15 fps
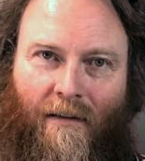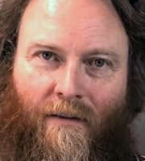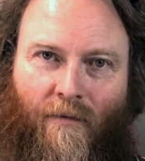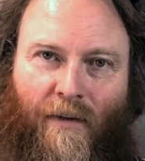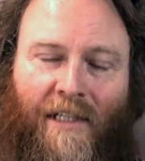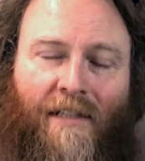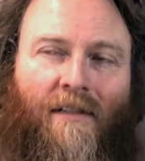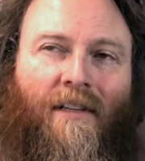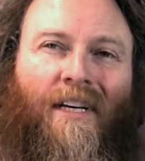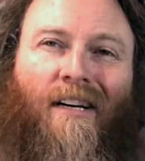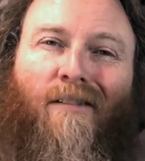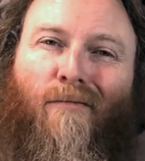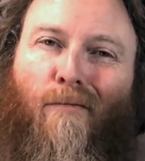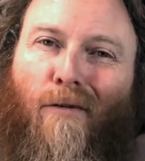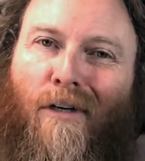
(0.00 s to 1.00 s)
We still
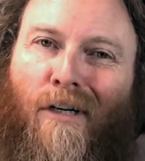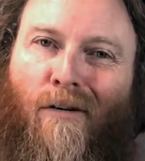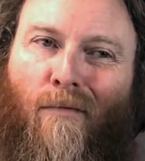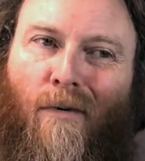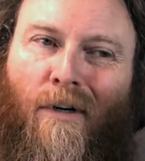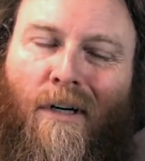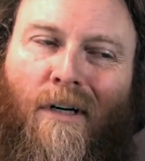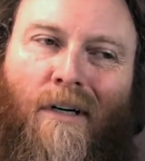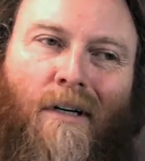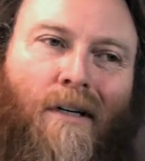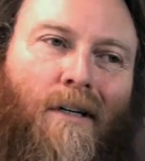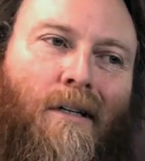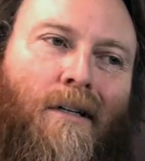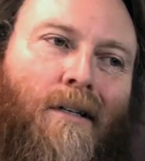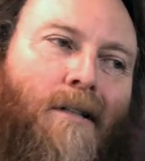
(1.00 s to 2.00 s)
have wah,
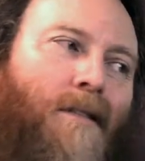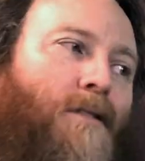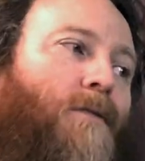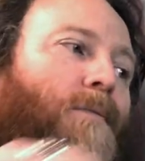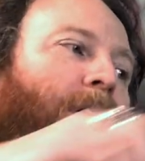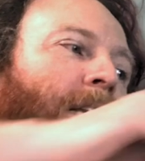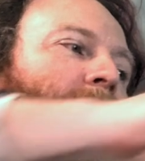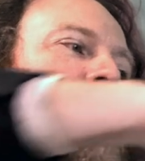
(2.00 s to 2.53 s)
wah, so we need